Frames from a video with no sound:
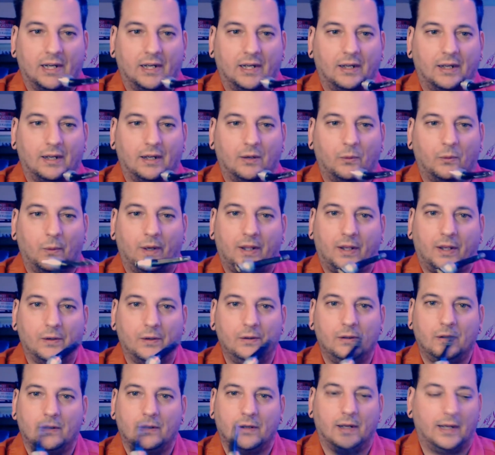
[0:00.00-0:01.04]
with you,
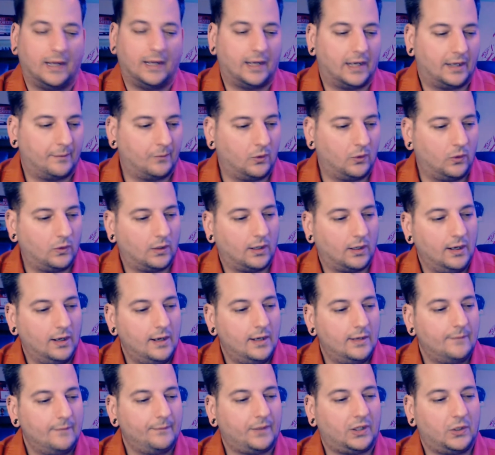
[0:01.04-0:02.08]
or
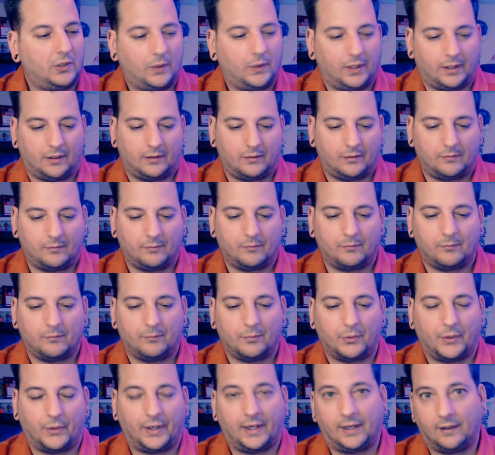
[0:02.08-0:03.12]
you can
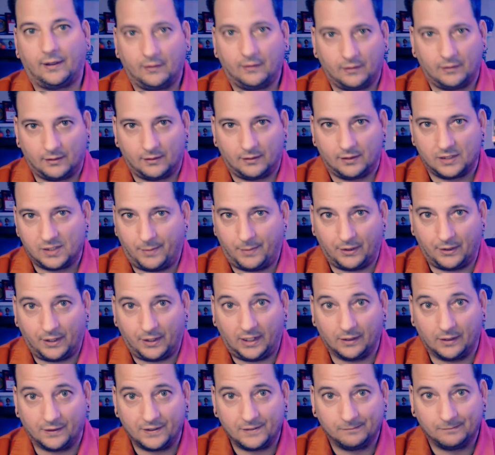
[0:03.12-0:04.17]
bring spare
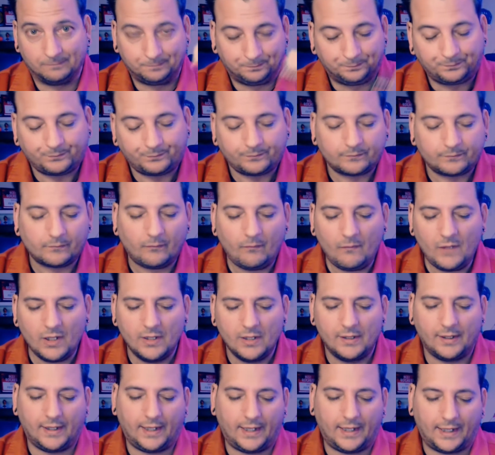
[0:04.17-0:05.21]
needles.
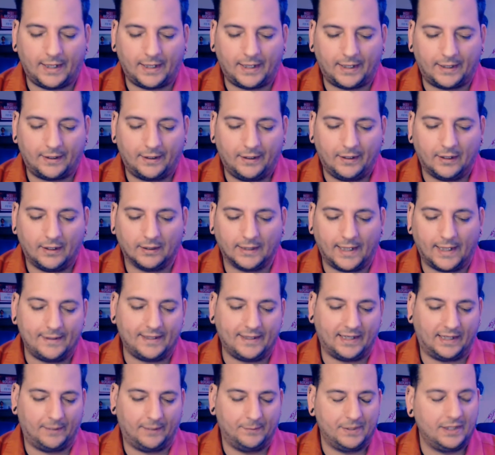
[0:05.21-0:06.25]
And a lot of
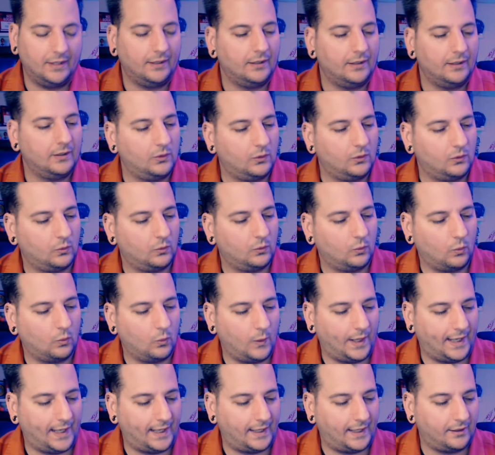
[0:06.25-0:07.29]
times
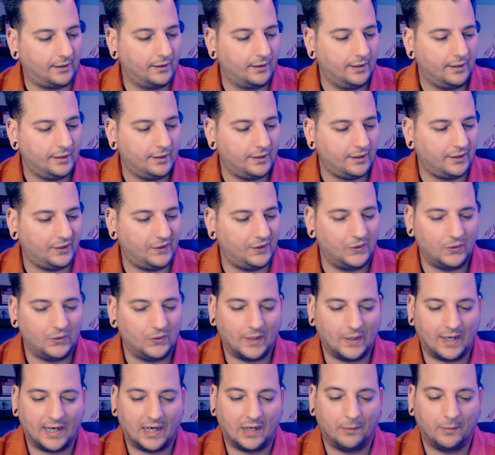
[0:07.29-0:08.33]
when you
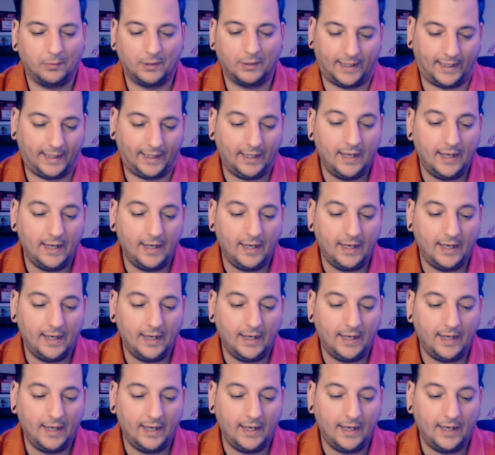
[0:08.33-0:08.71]
are playing,